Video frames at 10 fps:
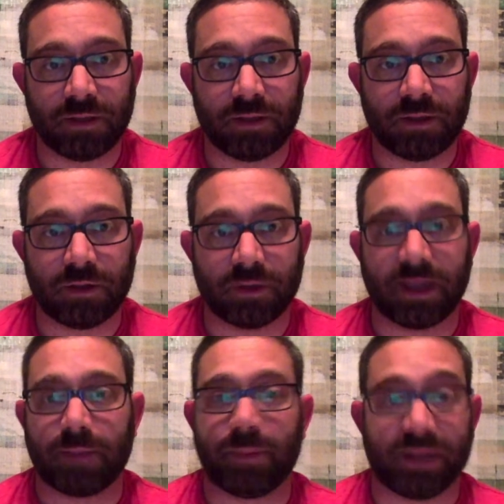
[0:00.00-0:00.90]

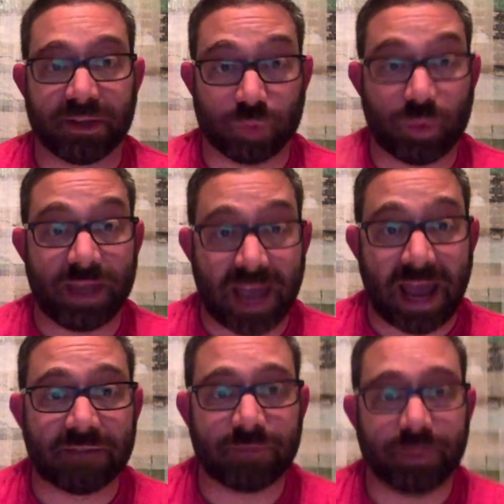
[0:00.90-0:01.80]
Okay, because we
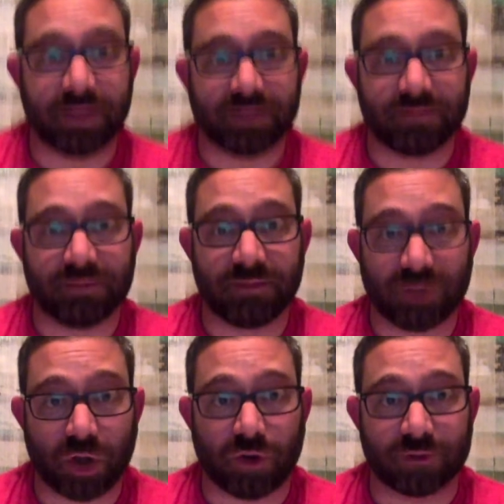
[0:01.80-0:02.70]
have been
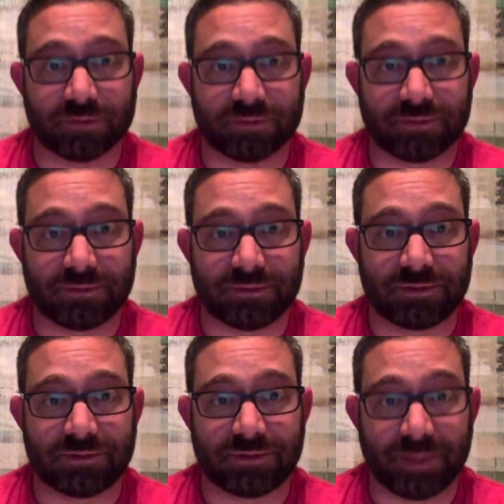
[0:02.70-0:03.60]
called
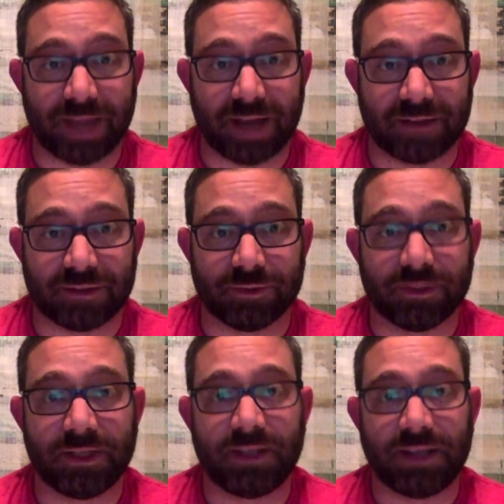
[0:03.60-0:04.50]
to beatitude
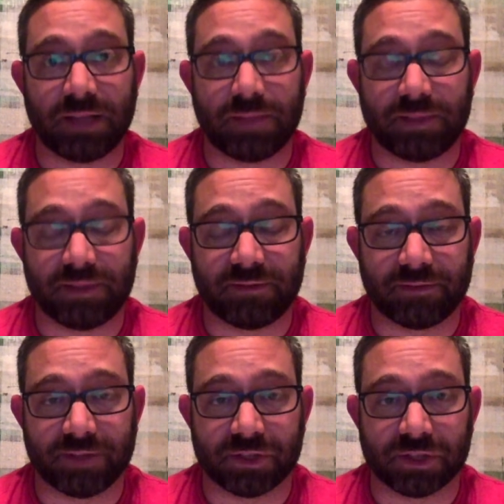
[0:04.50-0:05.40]
in the beatific
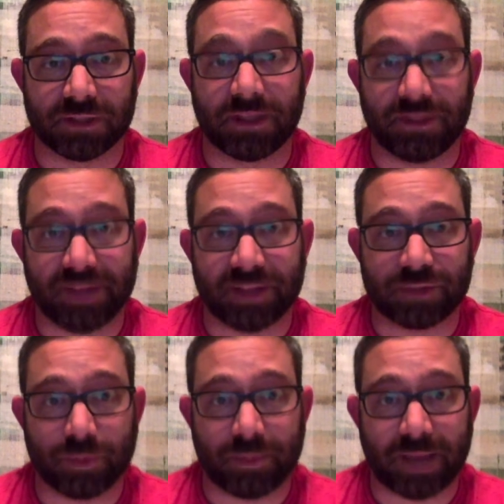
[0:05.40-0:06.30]
vision, and that's
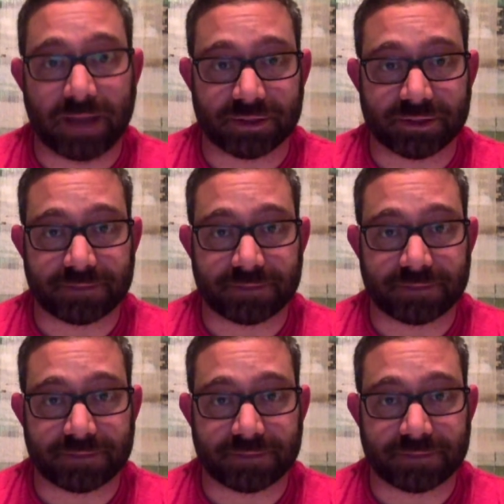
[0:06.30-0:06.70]
what matters.